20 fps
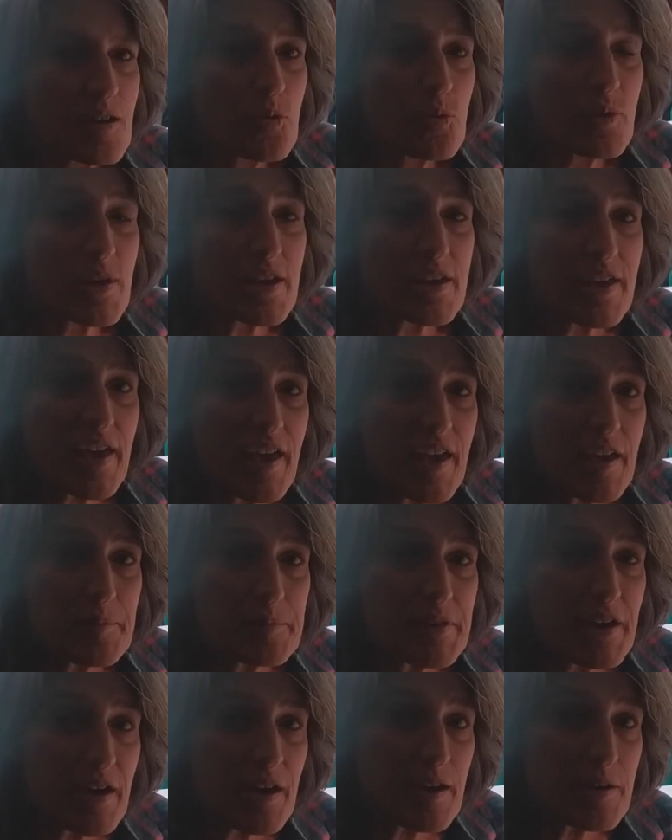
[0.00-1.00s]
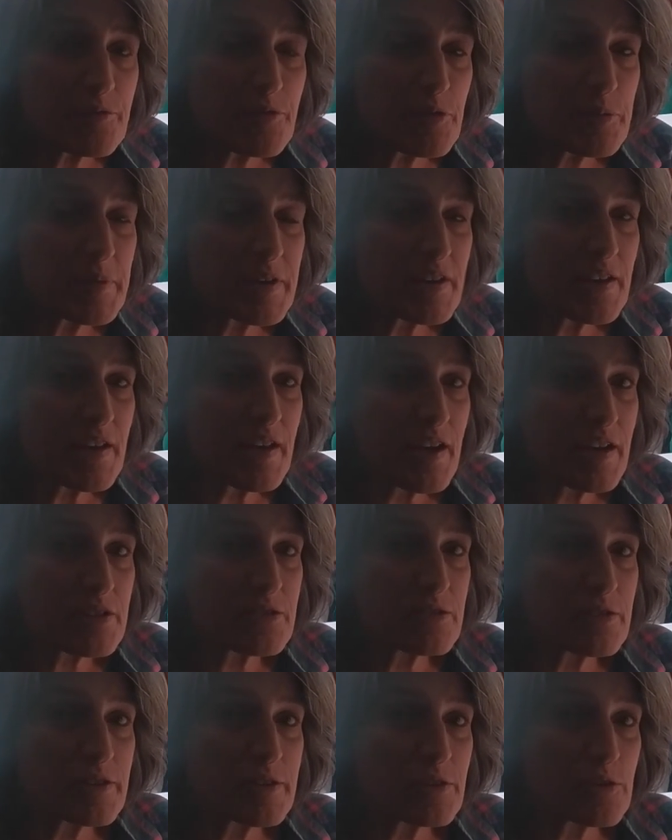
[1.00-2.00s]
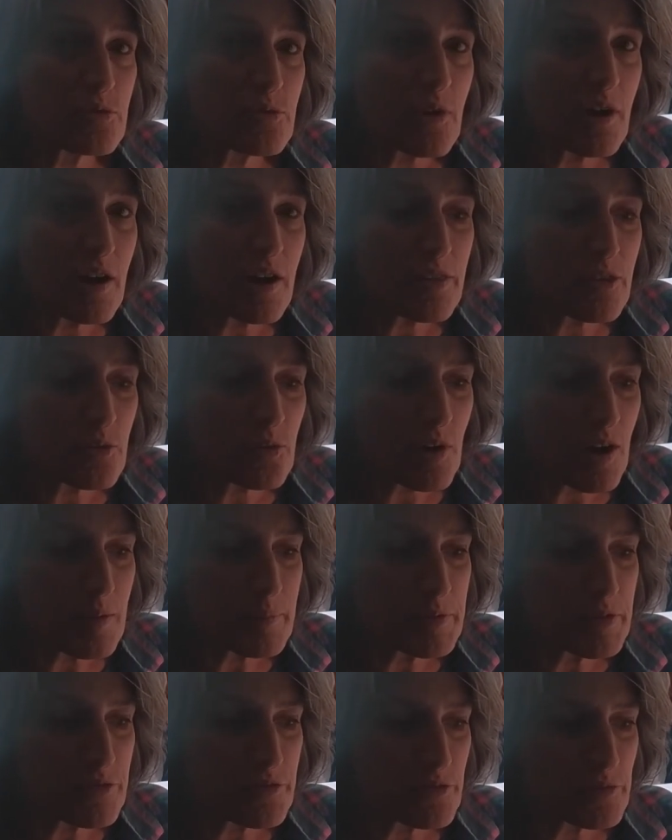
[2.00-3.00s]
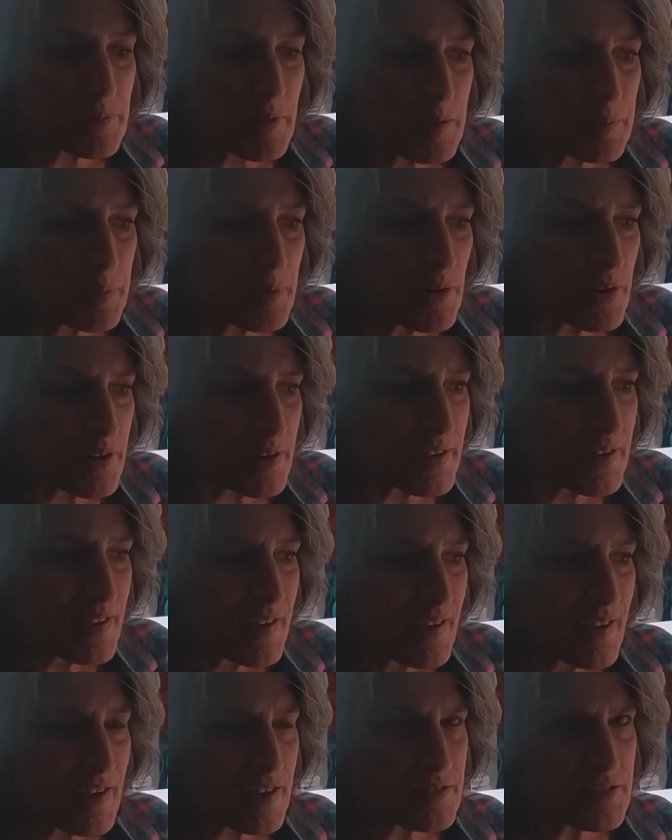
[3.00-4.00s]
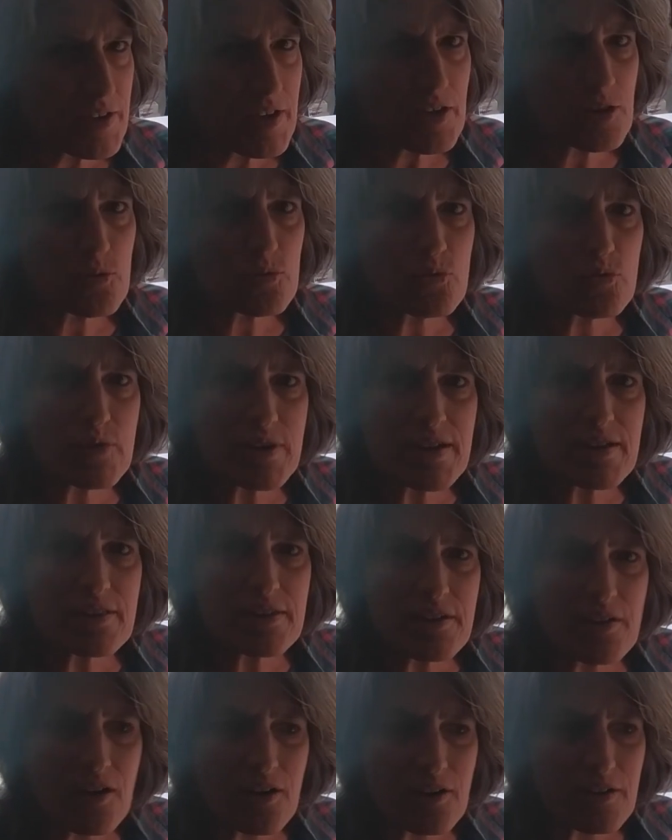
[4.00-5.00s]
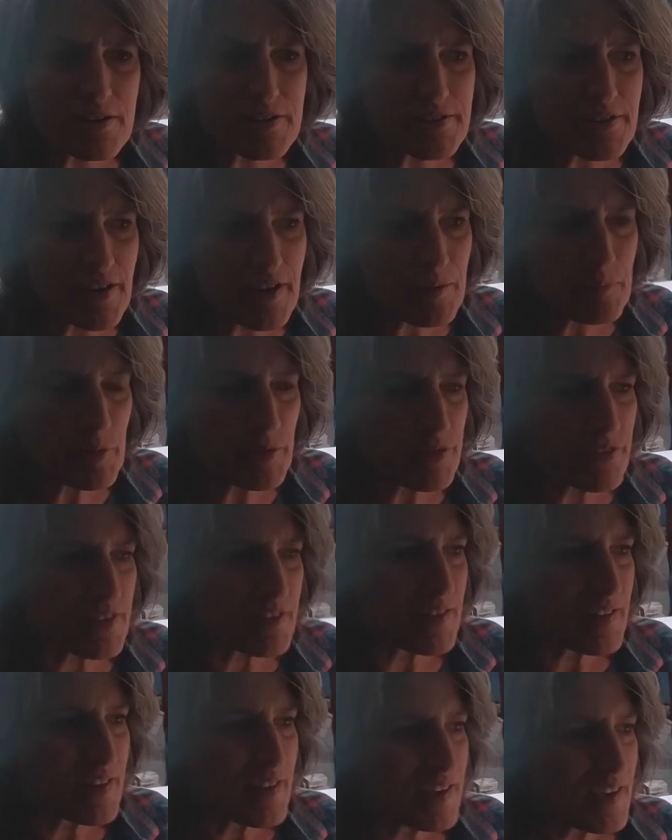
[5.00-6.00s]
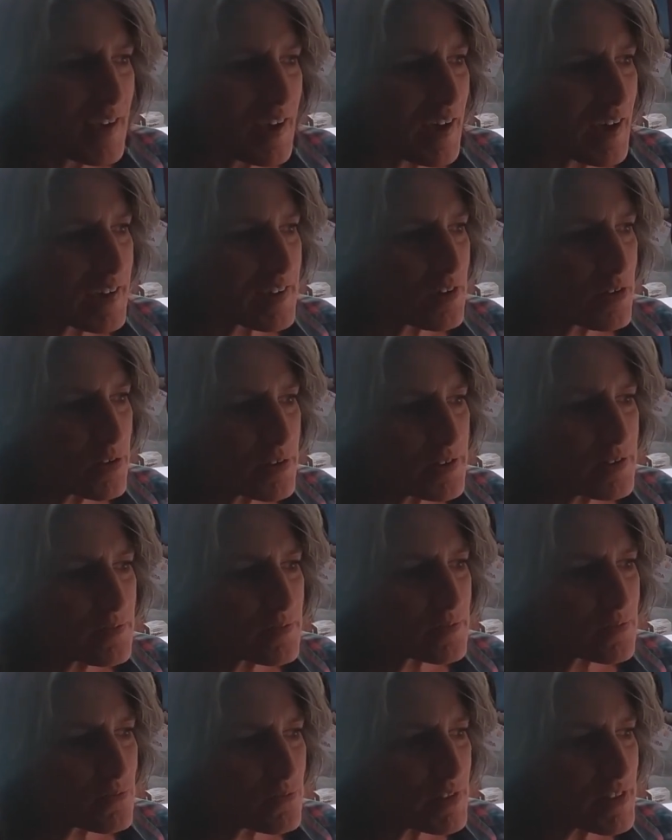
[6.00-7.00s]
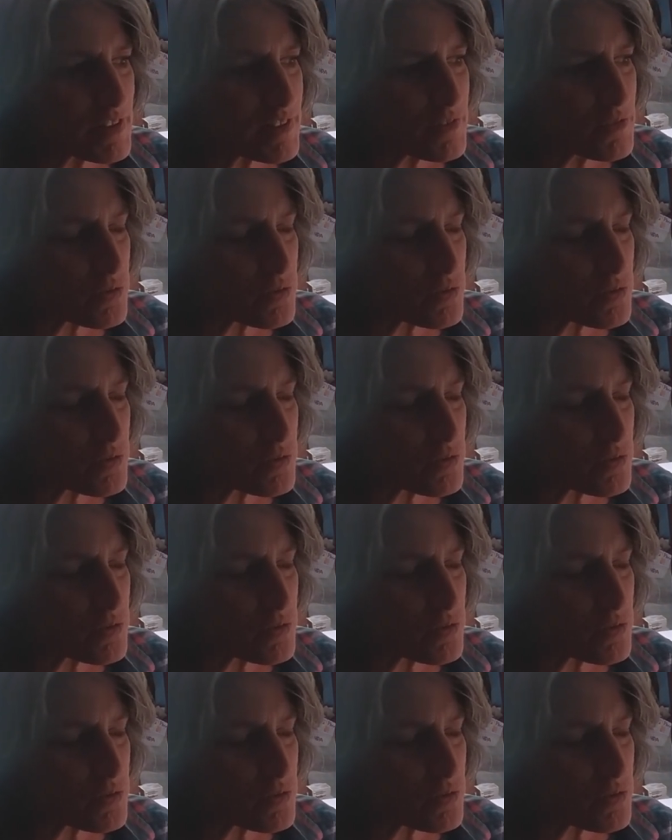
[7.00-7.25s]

When it came time for me to actually draw the robins for my book, I actually had a really hard time with it. I couldn't really